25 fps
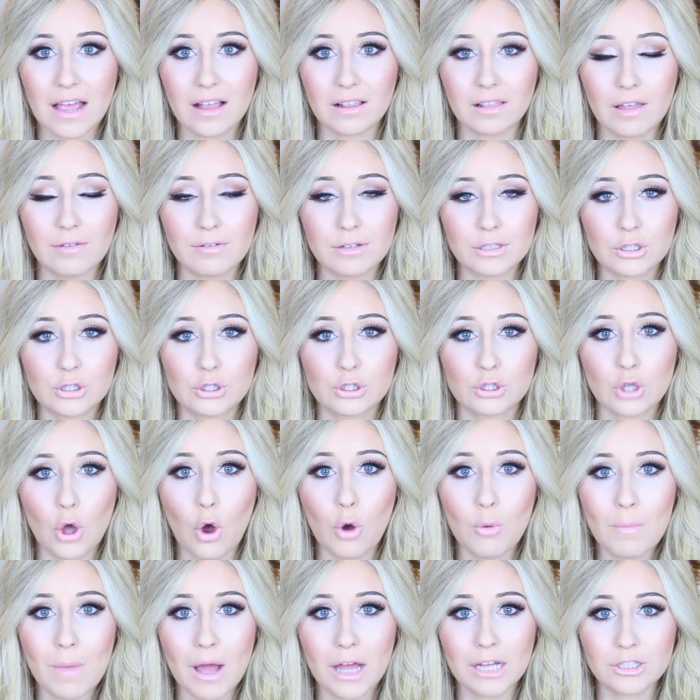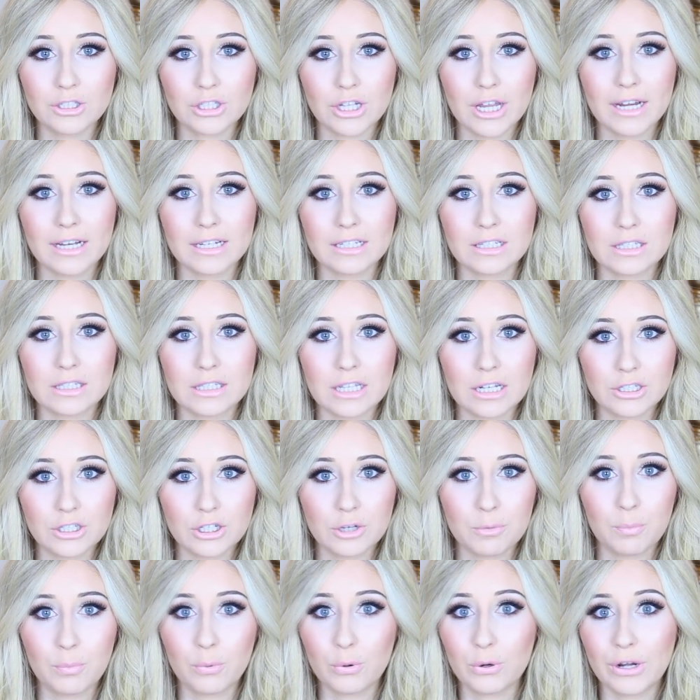I love it so much, and it's such
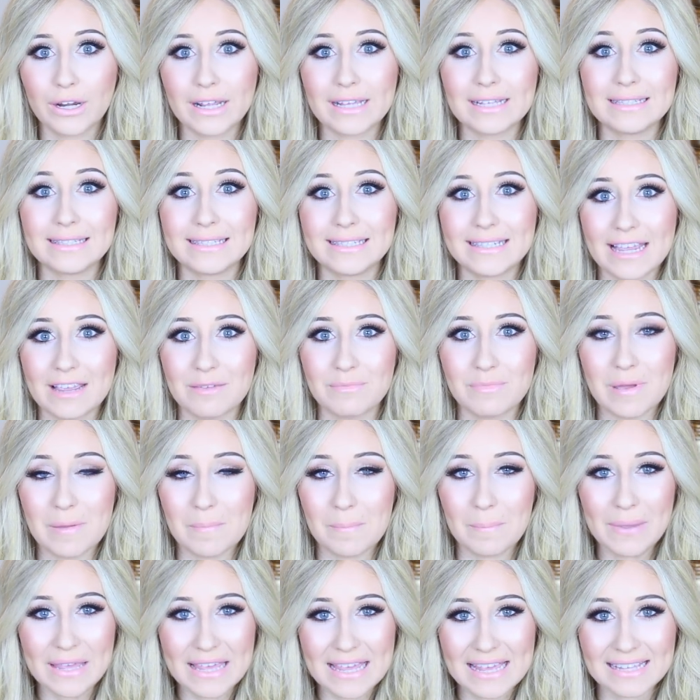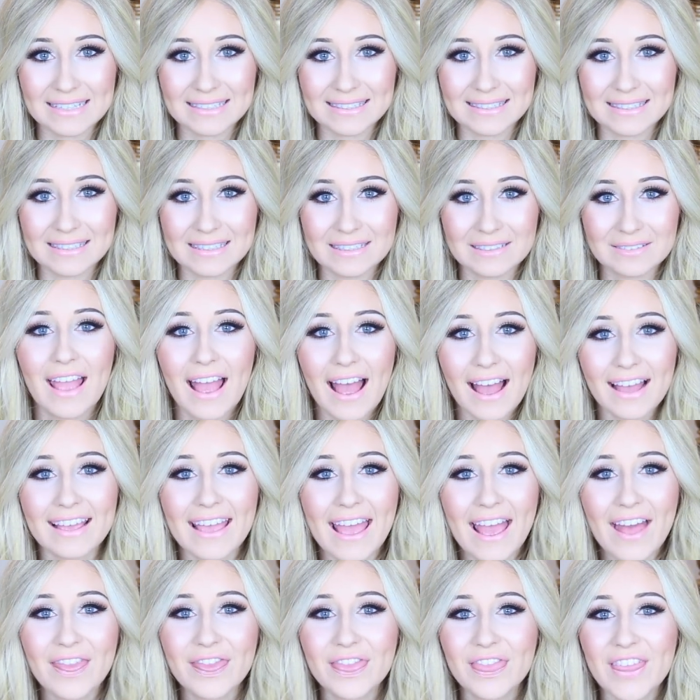a pretty statement piece.
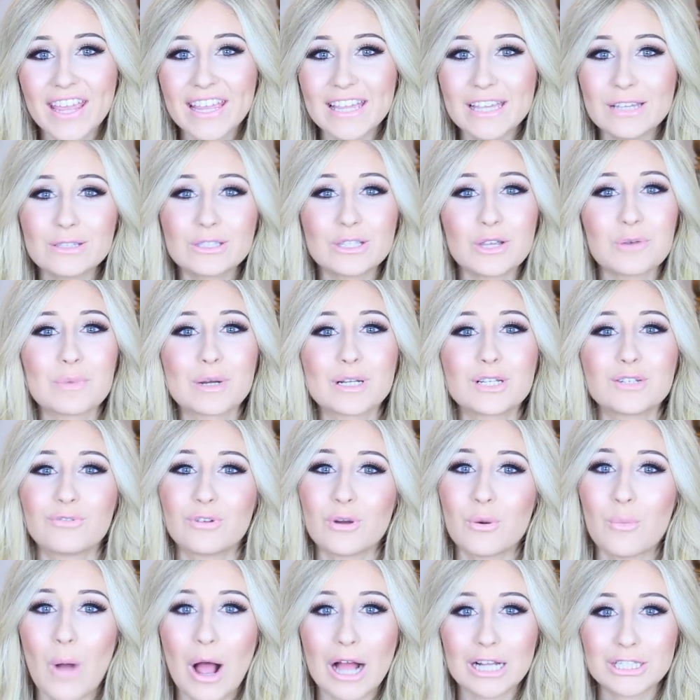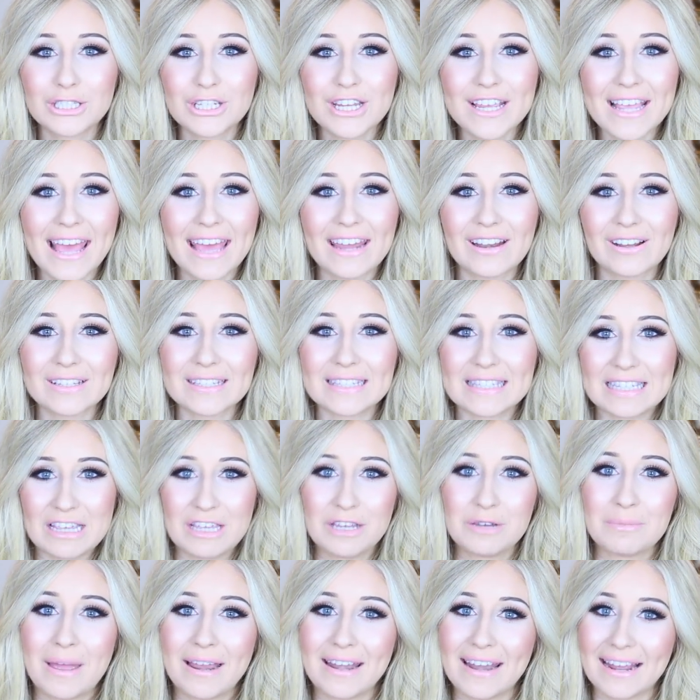Again, thank you so much for watching, and I'll see
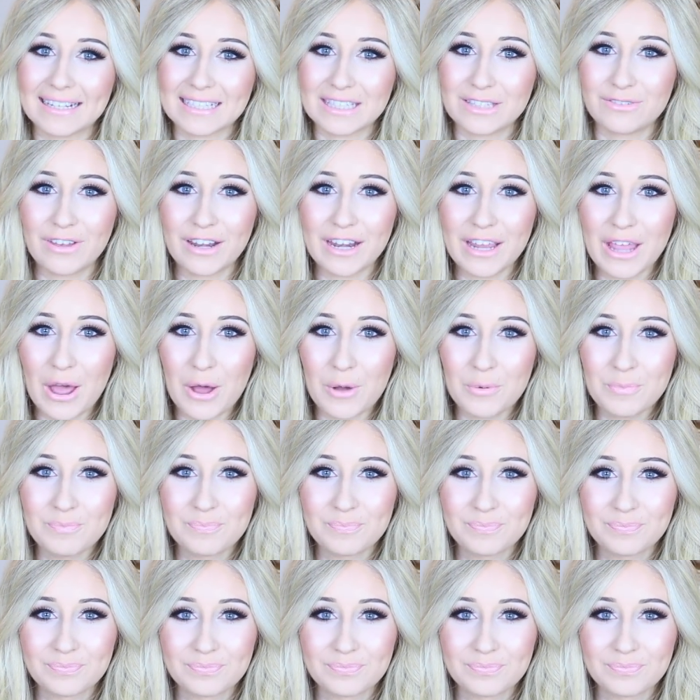you in my next video.